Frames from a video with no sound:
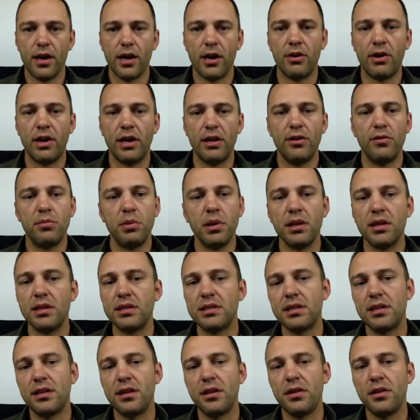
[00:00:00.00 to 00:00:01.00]
All right, you've been
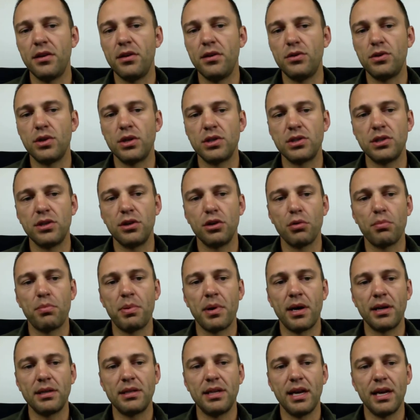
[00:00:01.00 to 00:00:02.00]
listening to the Nutrition Hero
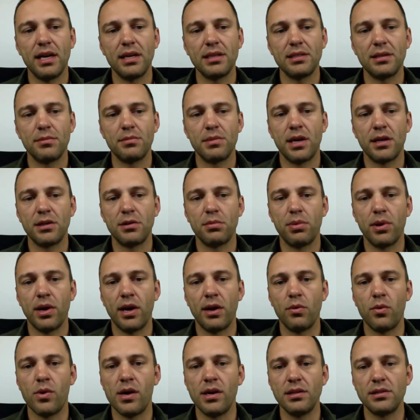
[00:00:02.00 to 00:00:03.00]
Podcast. I'm Dr.
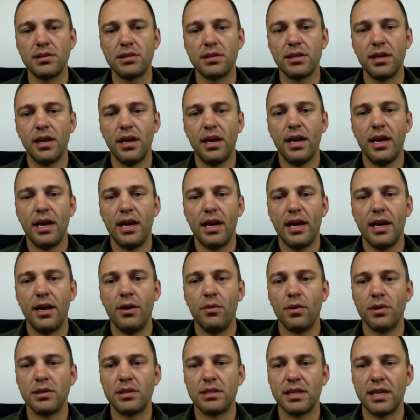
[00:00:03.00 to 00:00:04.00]
Brad Watts.
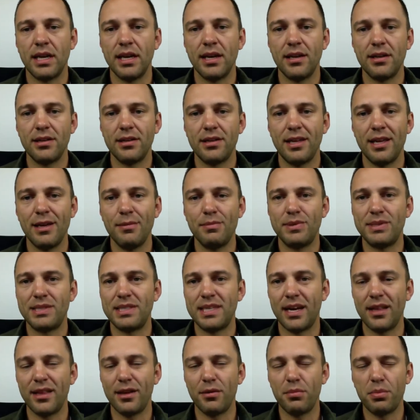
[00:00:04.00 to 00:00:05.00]
And once again, keep
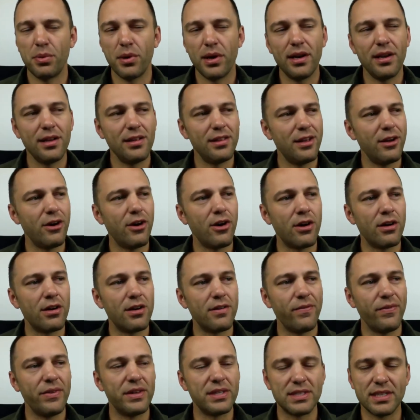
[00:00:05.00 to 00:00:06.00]
celebrating the art
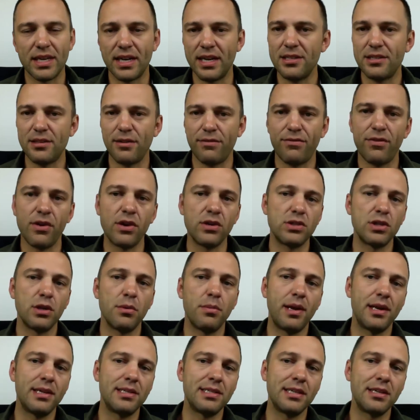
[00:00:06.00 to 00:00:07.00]
and the science of
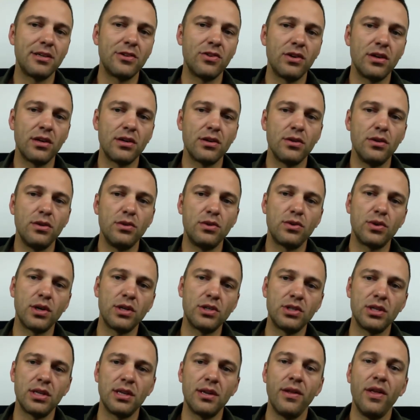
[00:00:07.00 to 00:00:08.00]
functional medicine, clinical
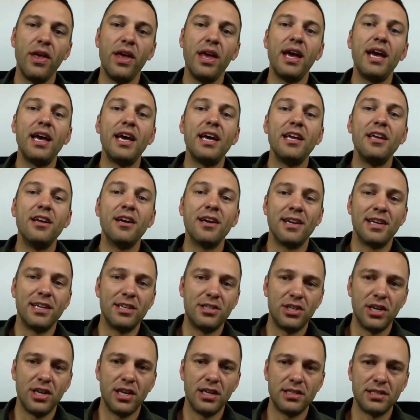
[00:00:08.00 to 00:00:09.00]
nutrition. You're going
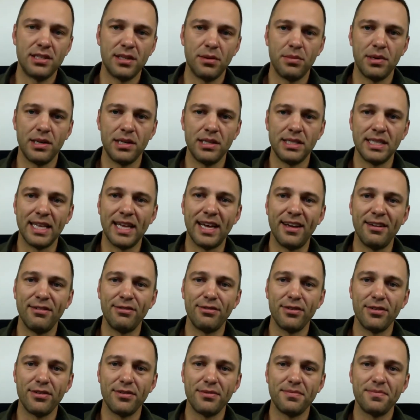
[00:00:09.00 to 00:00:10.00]
to change somebody's
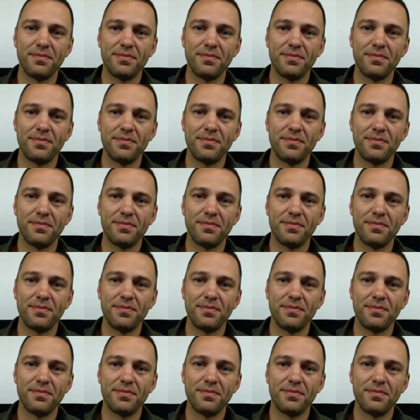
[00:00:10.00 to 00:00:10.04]
life.